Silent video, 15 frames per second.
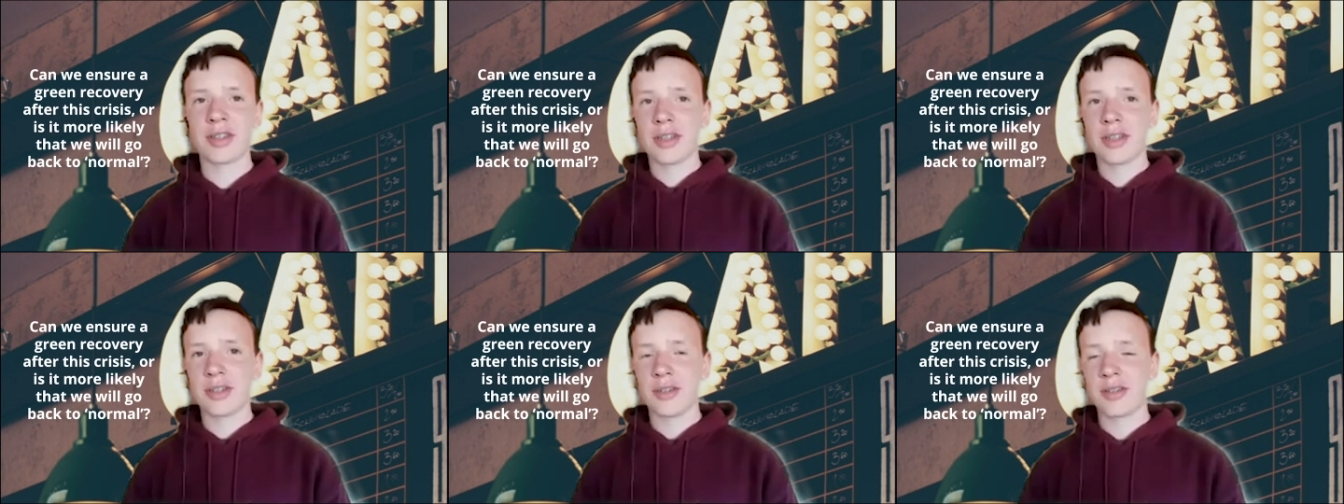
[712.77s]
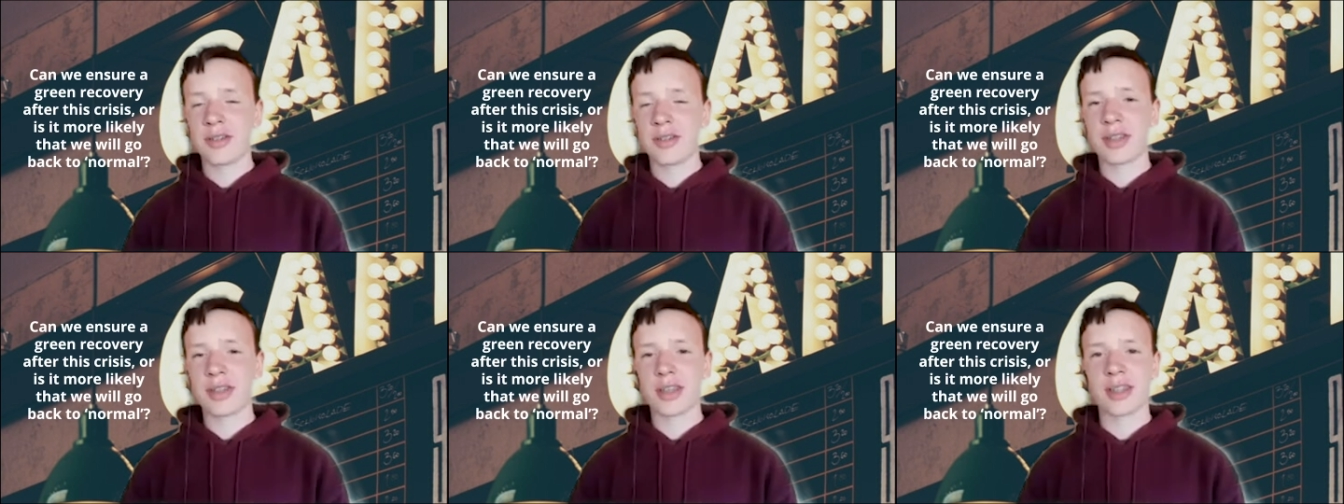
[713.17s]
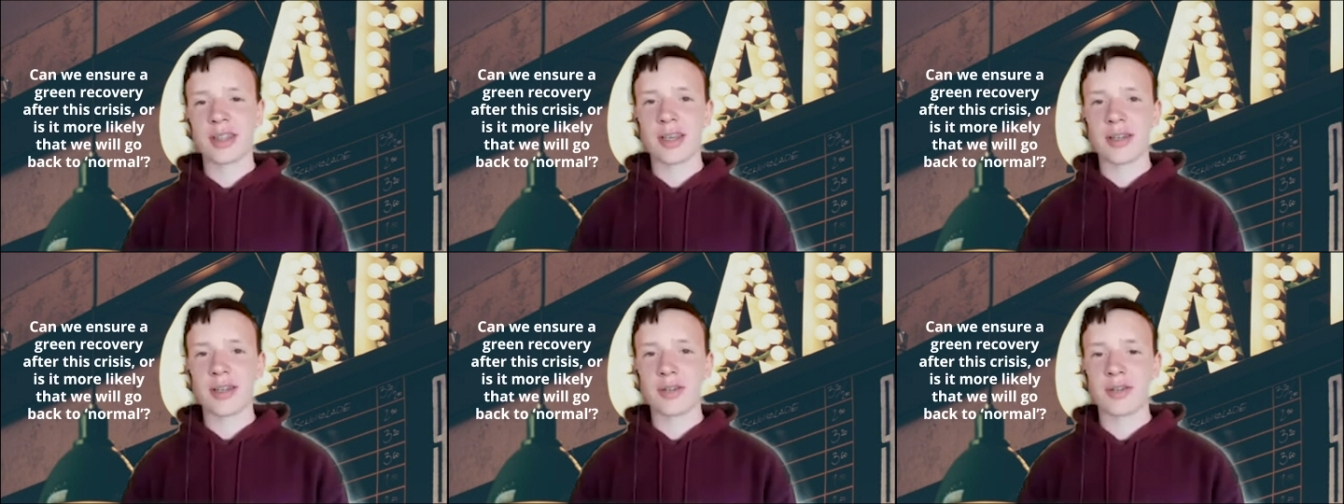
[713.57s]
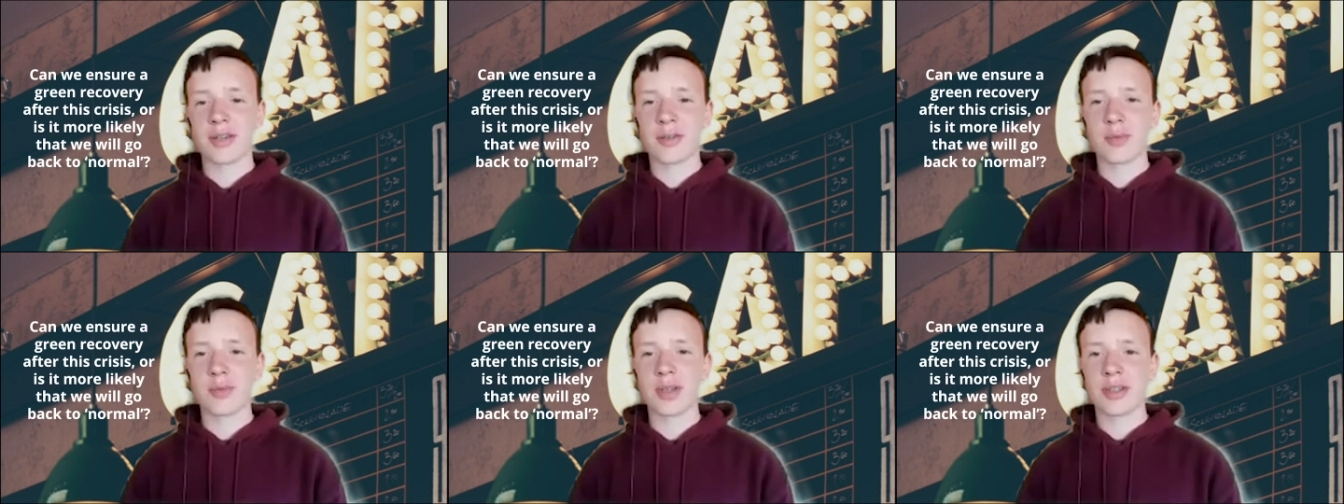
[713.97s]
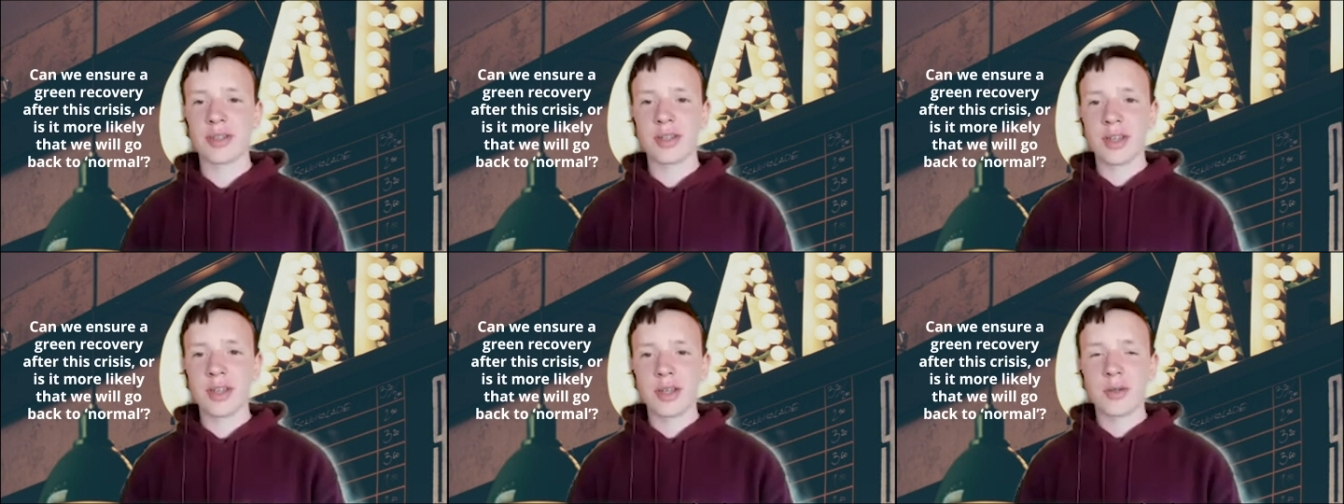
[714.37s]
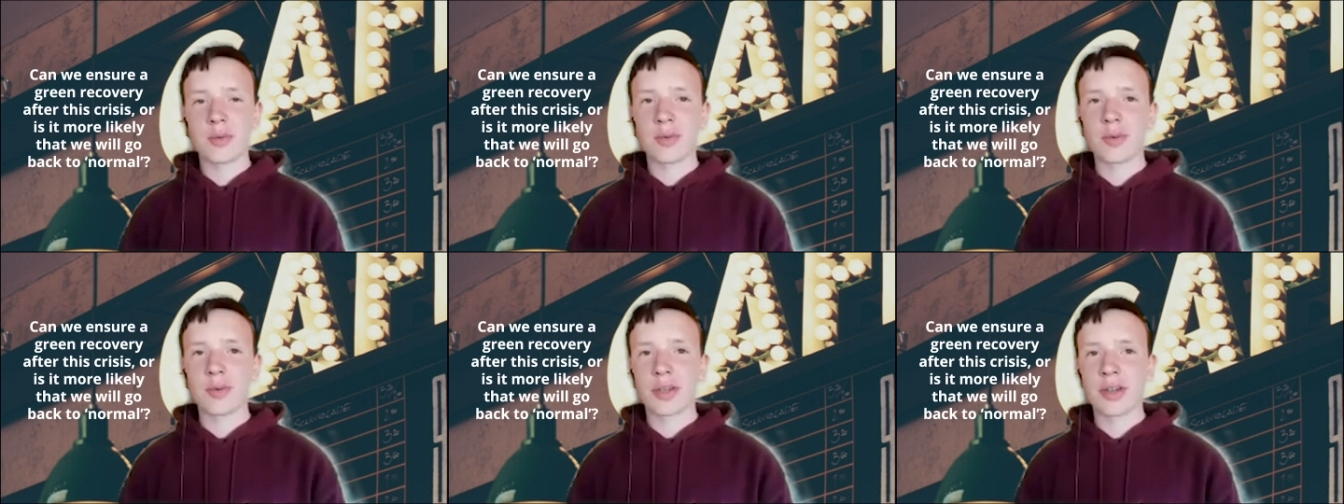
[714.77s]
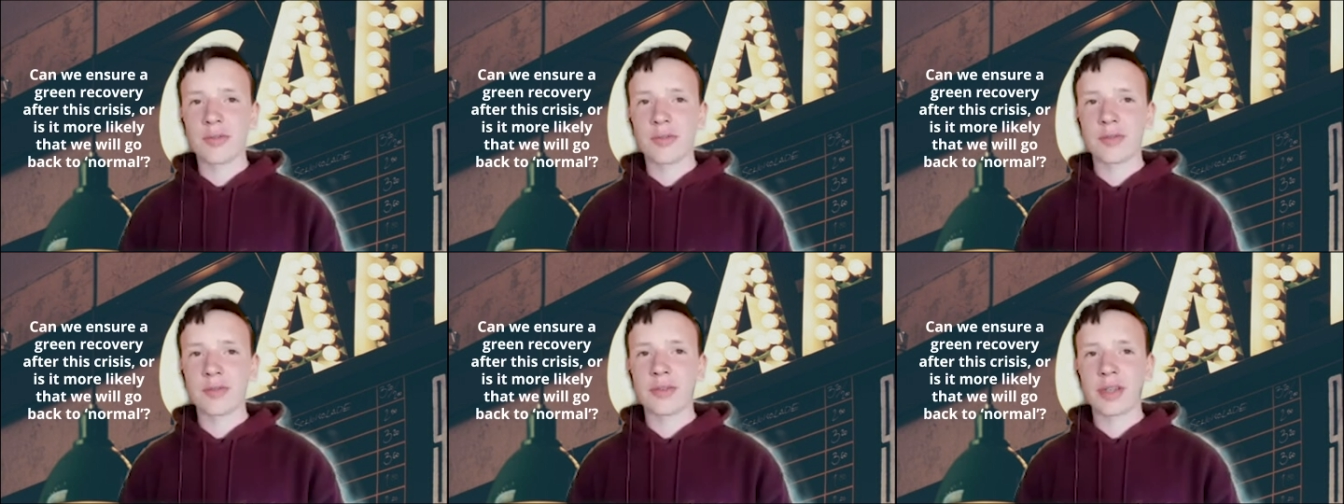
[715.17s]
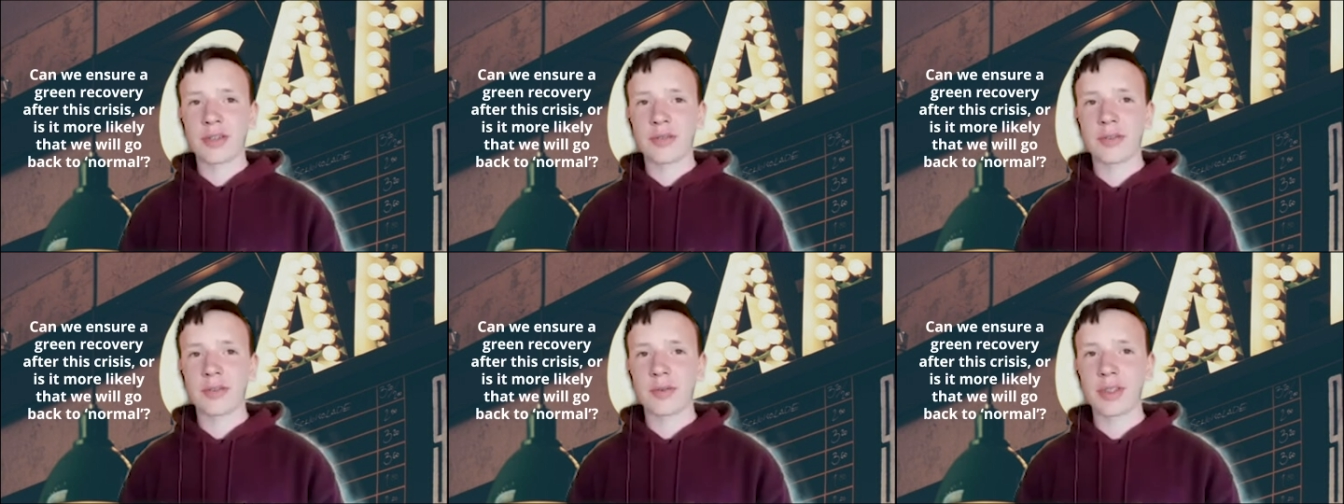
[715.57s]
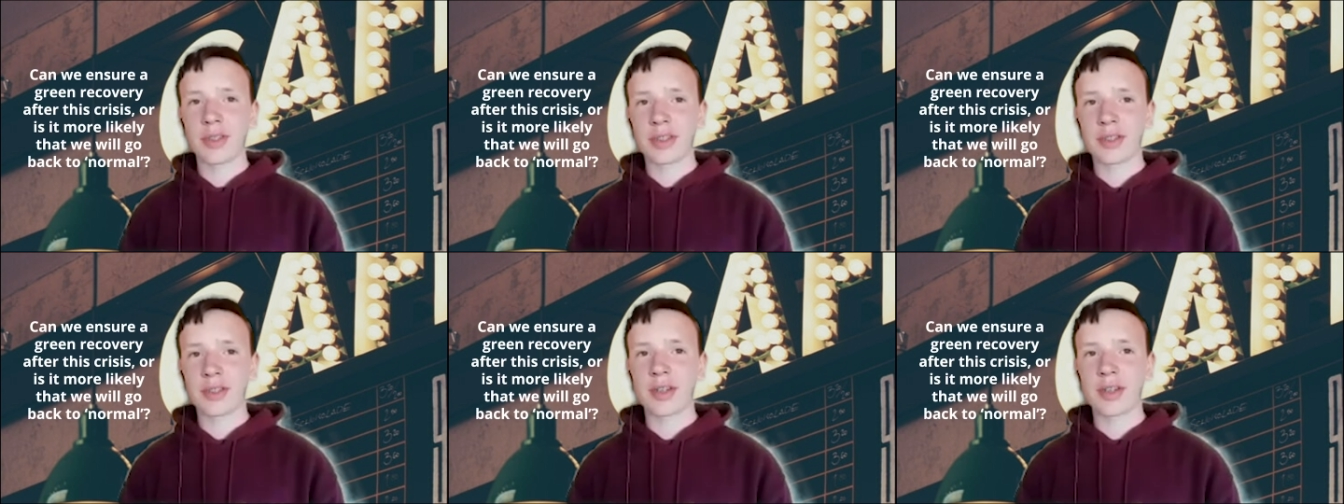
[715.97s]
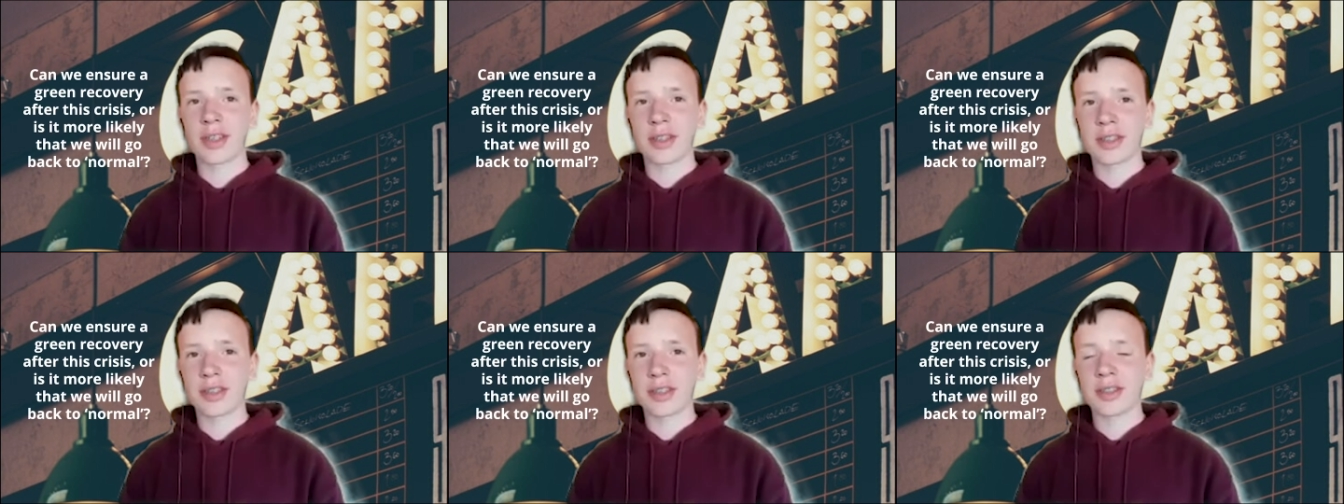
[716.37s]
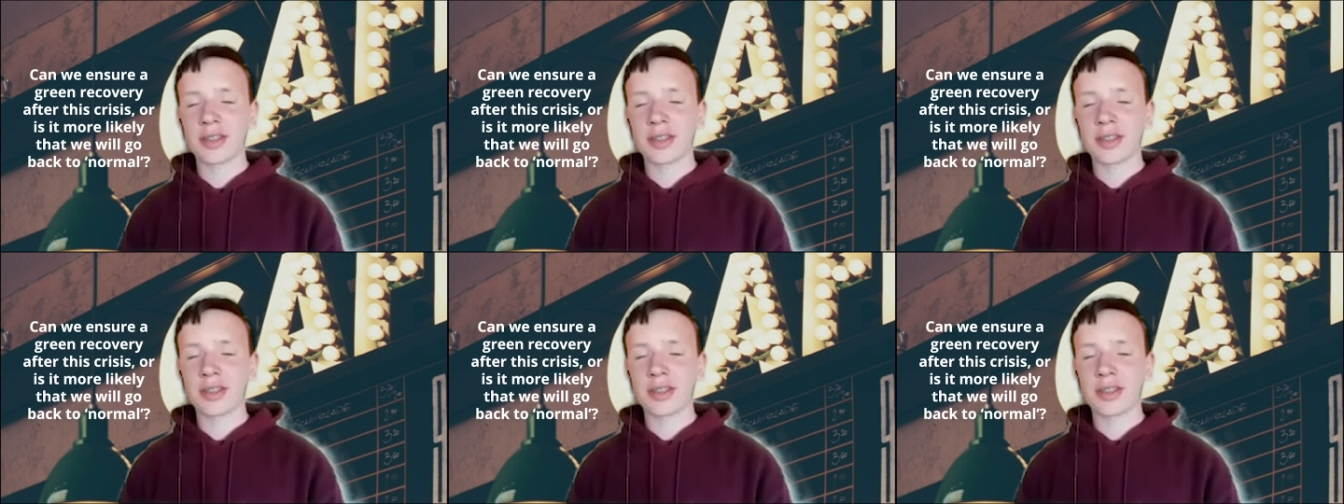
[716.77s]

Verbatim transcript: Do you think that uh, when we're recovering from this crisis,